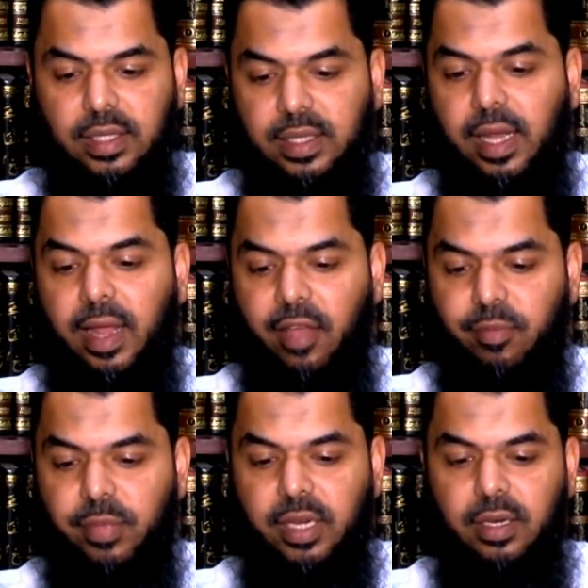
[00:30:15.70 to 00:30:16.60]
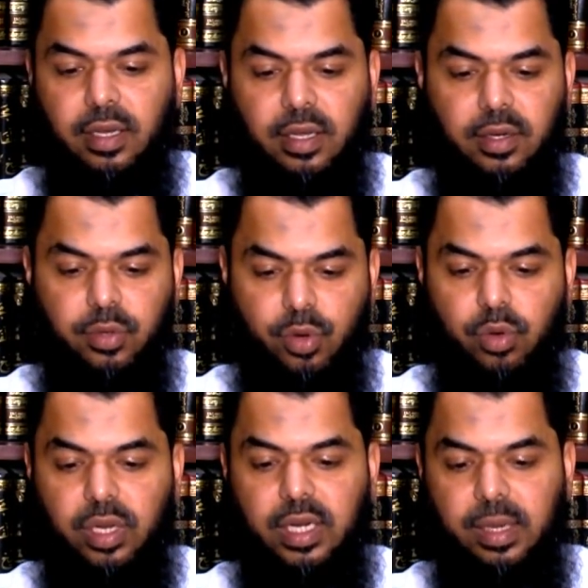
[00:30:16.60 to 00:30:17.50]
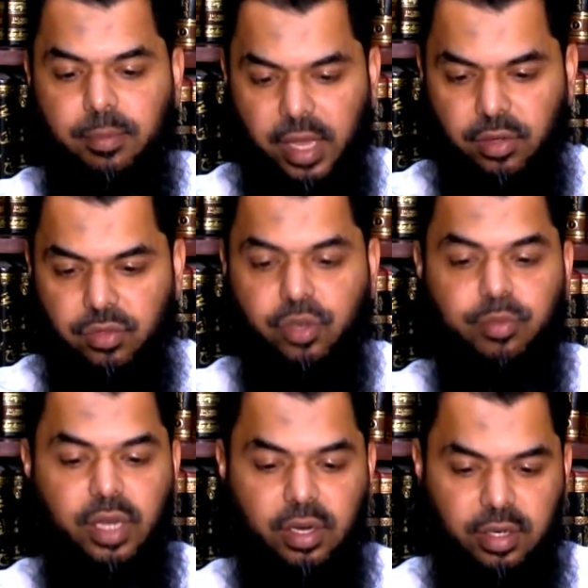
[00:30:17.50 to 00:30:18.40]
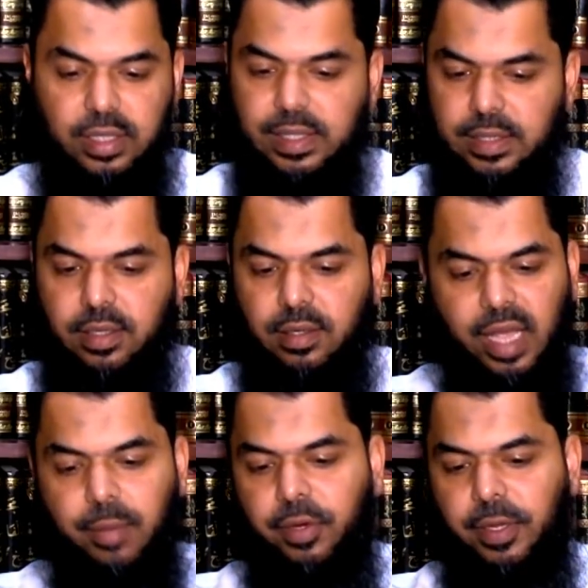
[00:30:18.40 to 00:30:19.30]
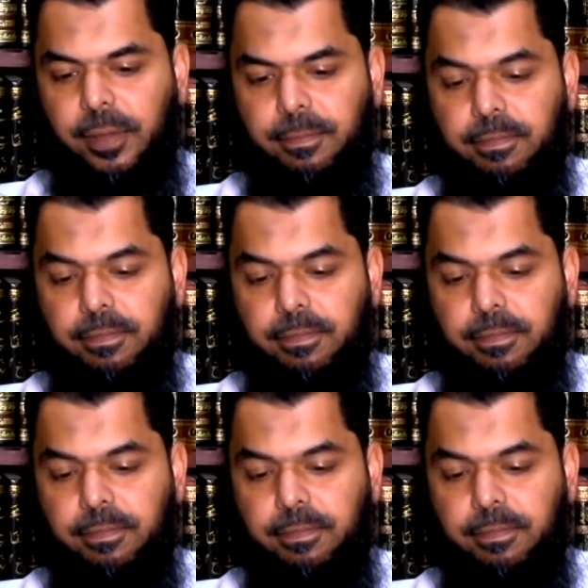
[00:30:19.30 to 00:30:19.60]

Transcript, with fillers: that have been uh, recorded in manuscripts that are in the digital library.